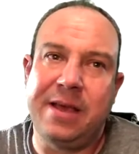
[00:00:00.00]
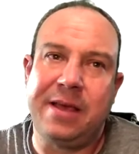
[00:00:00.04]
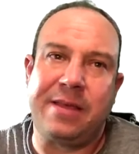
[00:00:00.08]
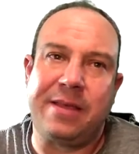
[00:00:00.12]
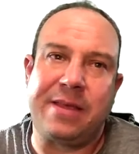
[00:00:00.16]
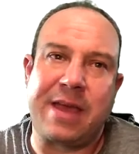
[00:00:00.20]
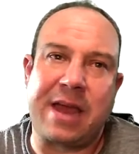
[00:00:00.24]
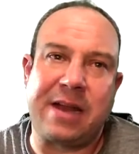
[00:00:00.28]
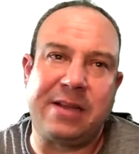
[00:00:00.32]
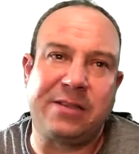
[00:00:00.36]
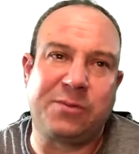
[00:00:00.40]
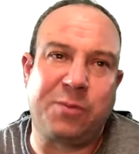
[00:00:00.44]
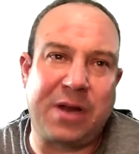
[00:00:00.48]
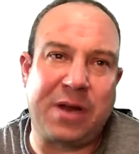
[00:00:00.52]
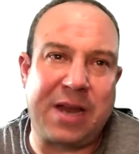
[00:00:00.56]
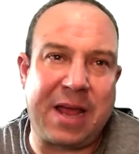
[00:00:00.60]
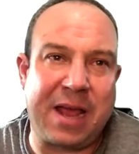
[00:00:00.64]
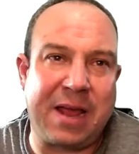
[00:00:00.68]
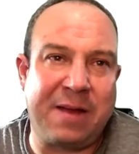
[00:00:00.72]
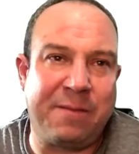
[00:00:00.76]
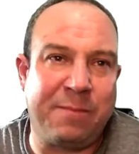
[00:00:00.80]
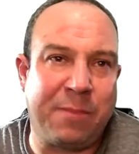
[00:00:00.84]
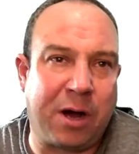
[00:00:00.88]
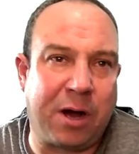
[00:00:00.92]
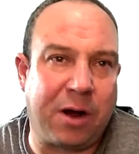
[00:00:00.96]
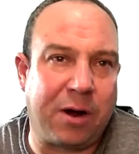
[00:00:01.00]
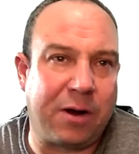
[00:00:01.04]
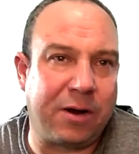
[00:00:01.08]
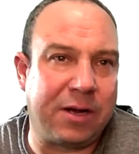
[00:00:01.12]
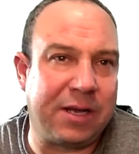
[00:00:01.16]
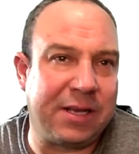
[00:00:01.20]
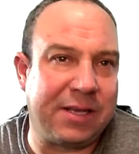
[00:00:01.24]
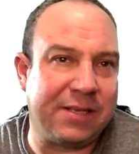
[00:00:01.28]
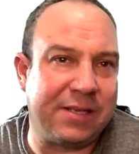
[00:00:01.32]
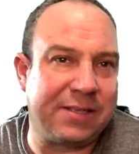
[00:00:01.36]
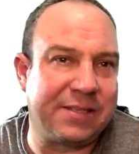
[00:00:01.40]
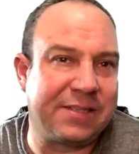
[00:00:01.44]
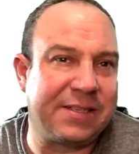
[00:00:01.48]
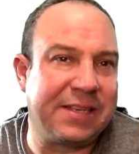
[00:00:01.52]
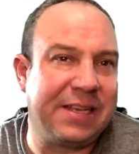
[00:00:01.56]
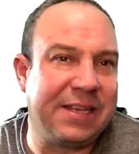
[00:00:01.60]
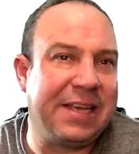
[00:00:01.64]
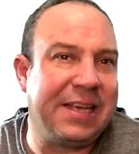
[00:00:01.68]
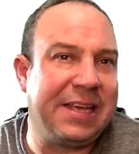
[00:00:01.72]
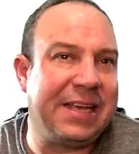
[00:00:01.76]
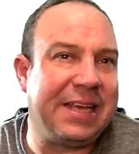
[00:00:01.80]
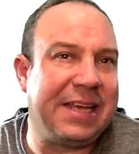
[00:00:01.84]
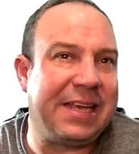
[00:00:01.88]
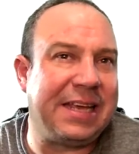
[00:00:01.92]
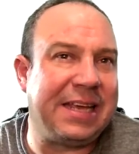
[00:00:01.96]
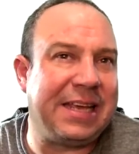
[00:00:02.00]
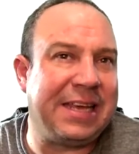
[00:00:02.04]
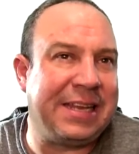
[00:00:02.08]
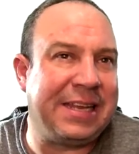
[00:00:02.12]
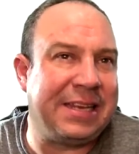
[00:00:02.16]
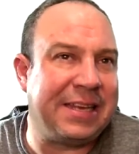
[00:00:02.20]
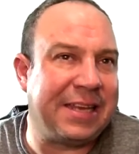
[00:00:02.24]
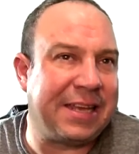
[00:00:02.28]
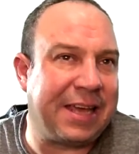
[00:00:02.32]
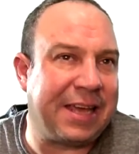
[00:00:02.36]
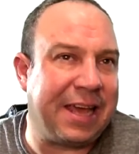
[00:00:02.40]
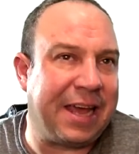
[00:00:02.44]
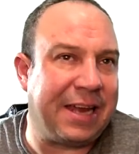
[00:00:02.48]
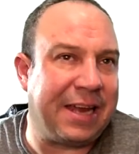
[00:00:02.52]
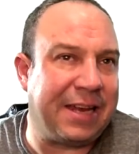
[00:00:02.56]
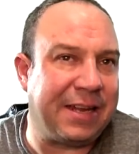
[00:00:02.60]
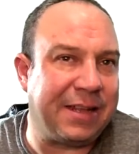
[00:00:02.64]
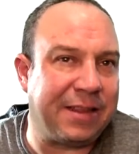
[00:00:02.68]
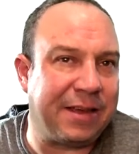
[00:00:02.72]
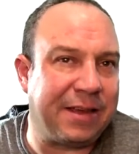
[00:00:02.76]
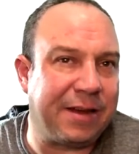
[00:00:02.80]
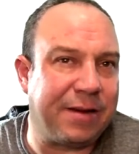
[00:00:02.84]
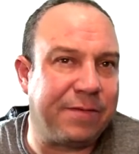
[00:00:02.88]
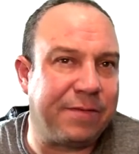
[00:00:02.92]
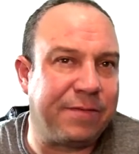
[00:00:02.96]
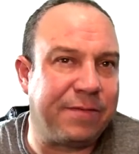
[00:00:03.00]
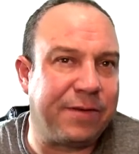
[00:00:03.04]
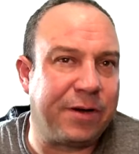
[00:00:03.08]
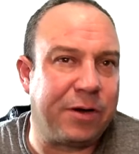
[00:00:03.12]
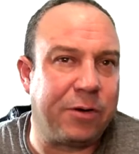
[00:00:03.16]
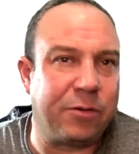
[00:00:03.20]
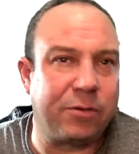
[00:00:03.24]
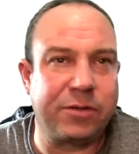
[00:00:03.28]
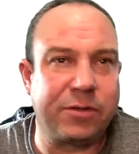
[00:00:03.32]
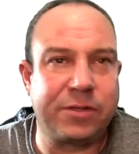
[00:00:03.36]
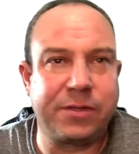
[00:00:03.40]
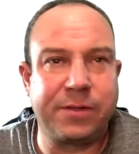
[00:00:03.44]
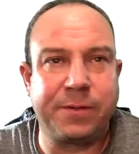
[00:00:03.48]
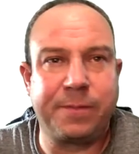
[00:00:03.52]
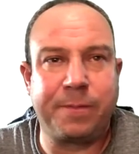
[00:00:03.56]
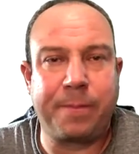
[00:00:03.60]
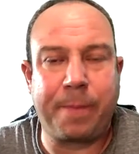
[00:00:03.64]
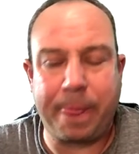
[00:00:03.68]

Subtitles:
That is what n bar is indicating there, folks.